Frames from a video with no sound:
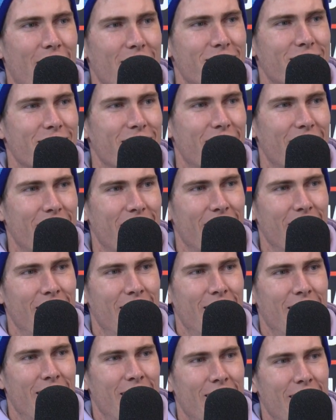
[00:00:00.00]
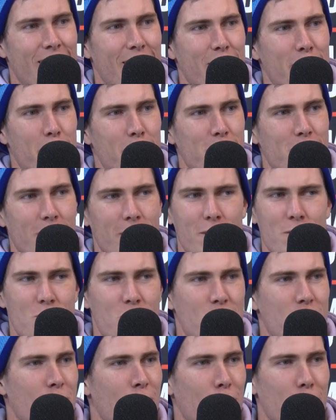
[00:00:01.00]
It's like they're the most like
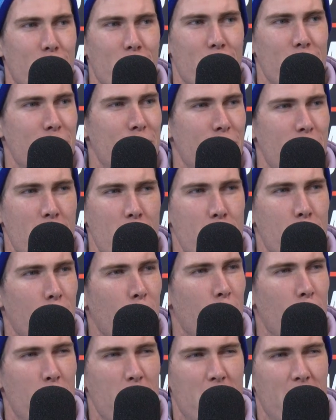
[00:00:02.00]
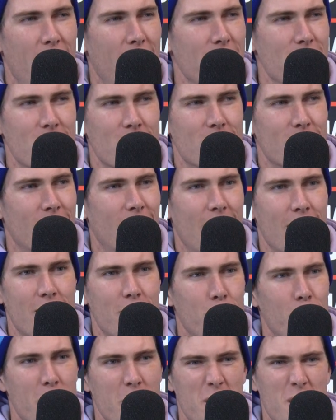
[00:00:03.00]
conservative people, but they just like
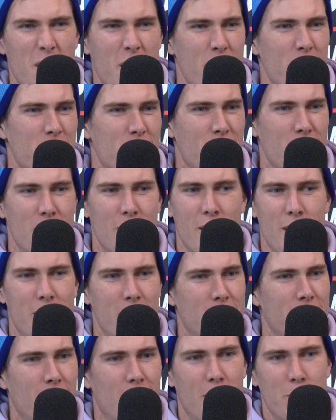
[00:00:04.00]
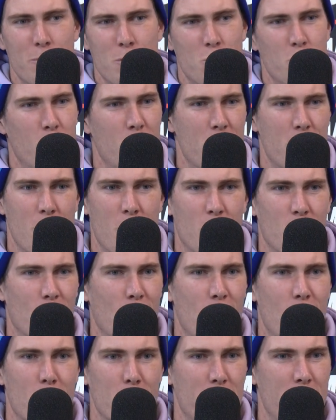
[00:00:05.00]
you want to give it to you anytime there's one thing
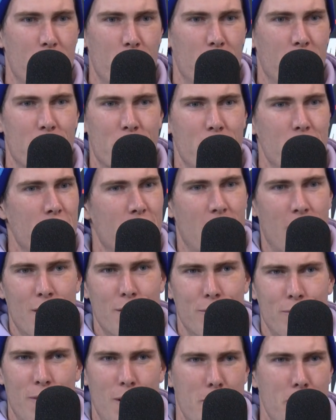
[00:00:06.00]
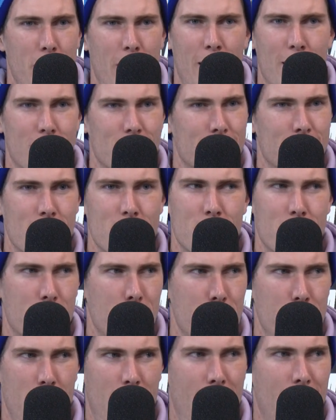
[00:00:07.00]
wrong. But then whenever you kind of fight back or say
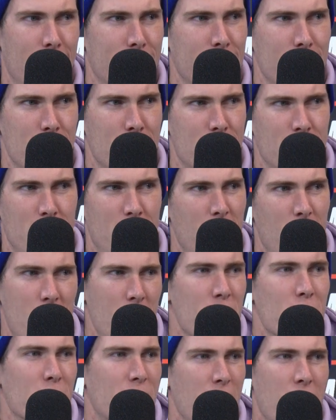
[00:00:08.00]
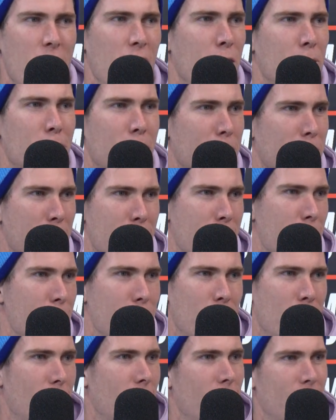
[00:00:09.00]
something back, they just say, "Oh, you're terrible."
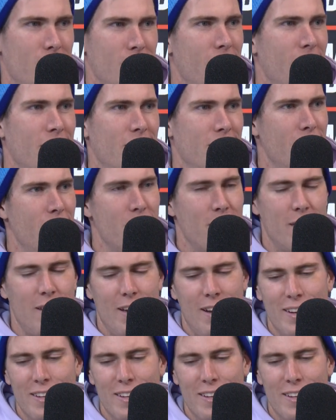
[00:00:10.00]
Blah. Yeah.